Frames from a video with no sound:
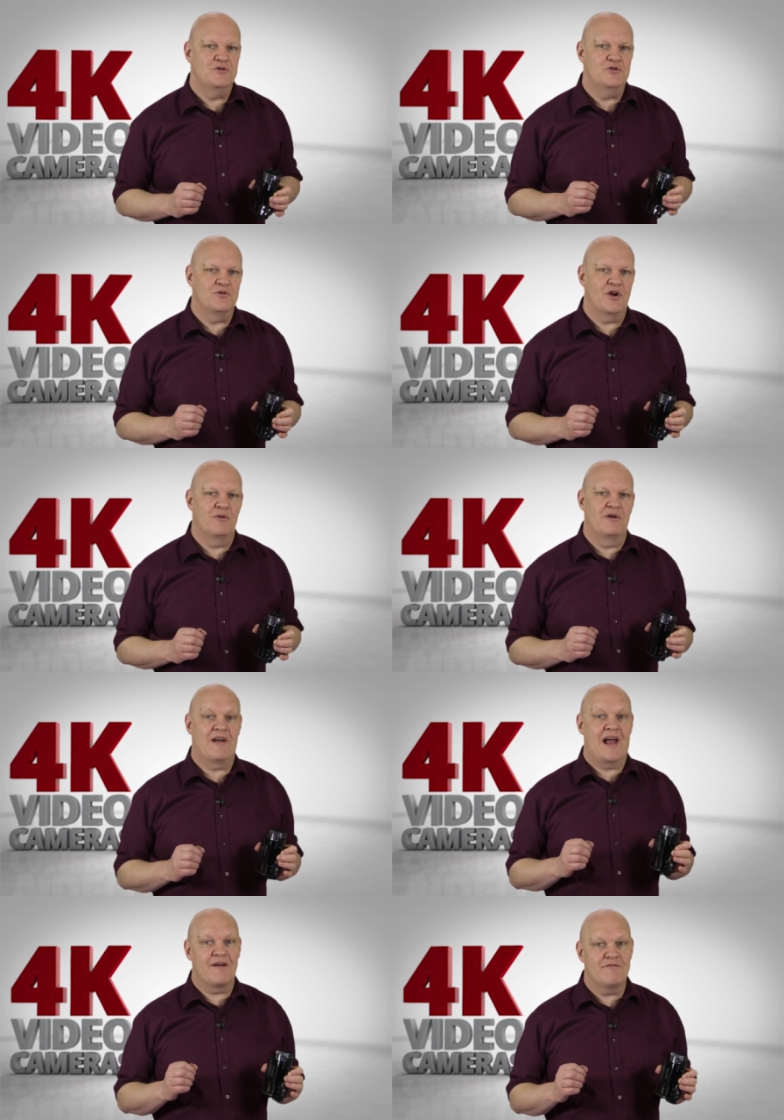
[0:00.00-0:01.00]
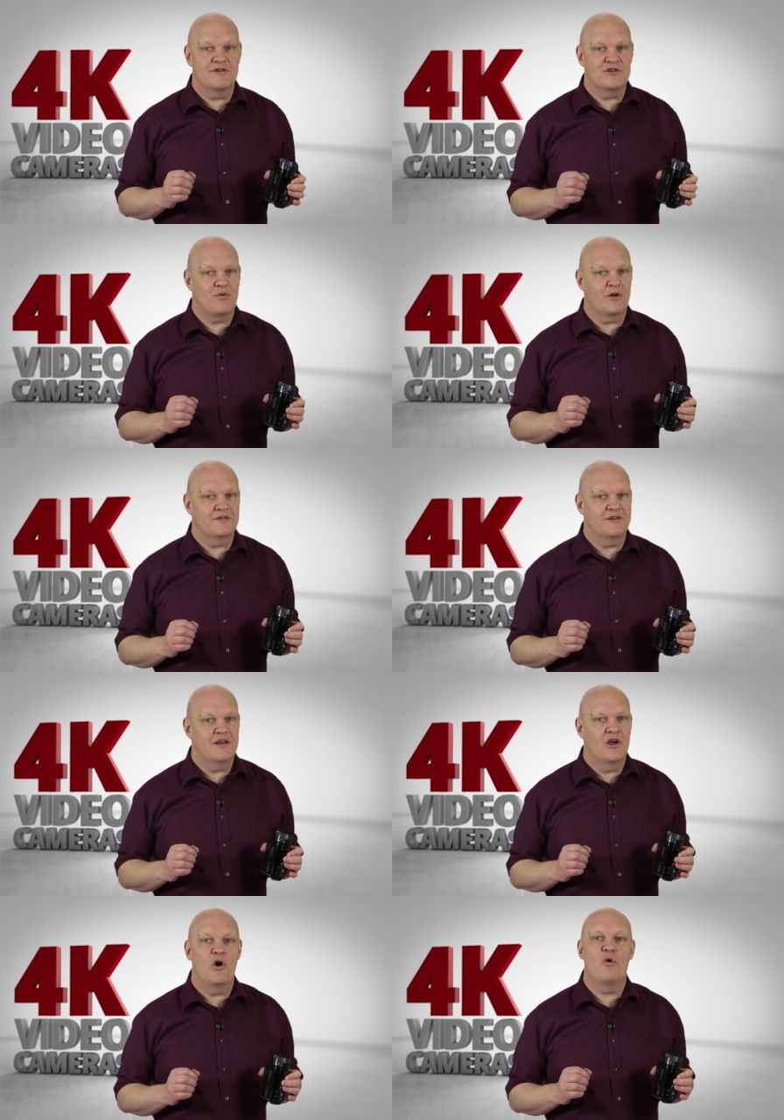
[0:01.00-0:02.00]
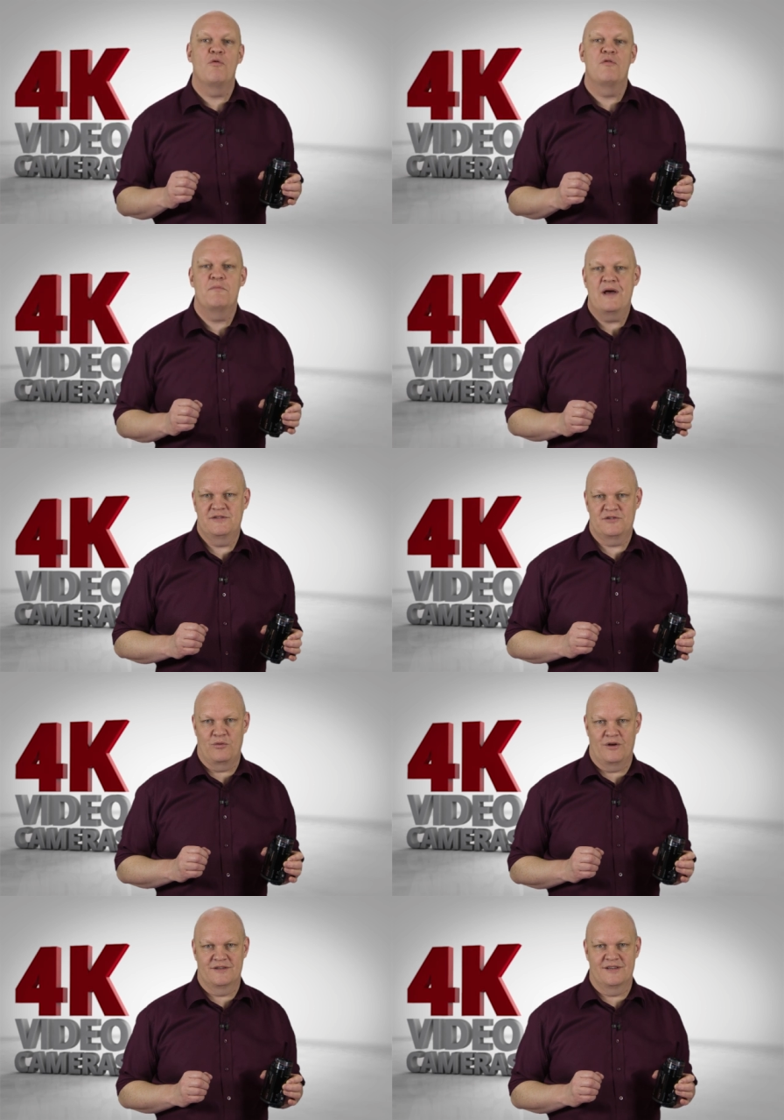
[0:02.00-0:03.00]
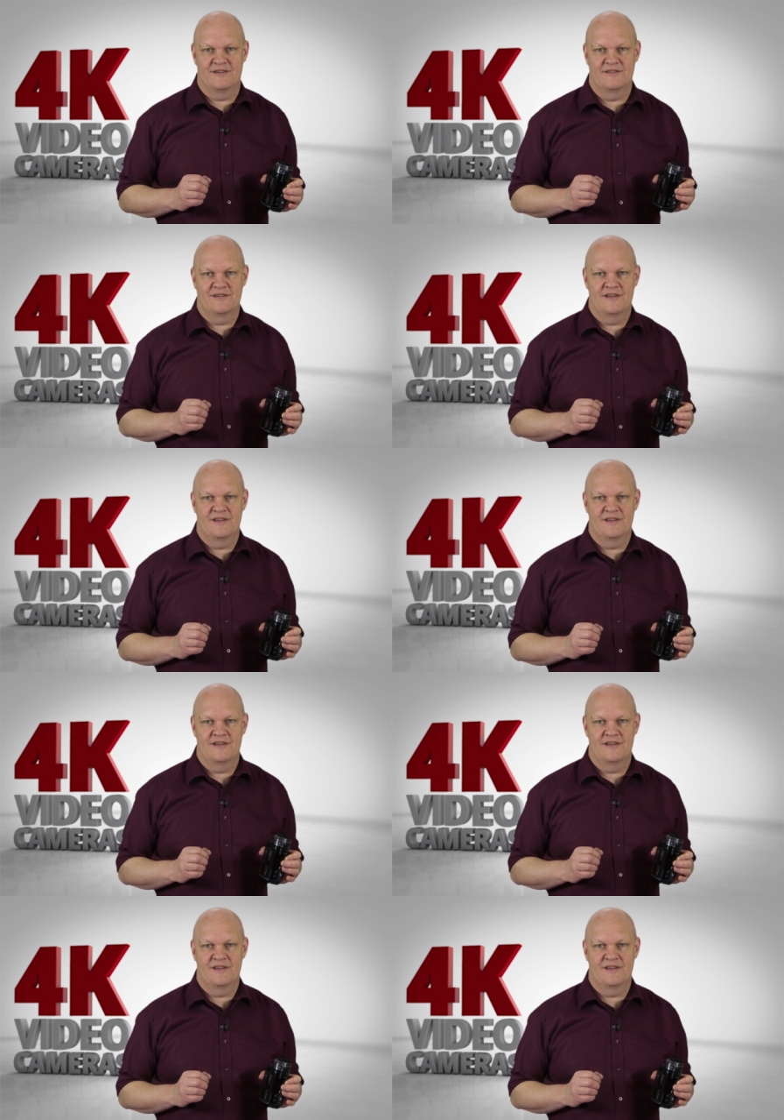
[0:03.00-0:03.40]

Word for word: Do you go with average quality or the best quality?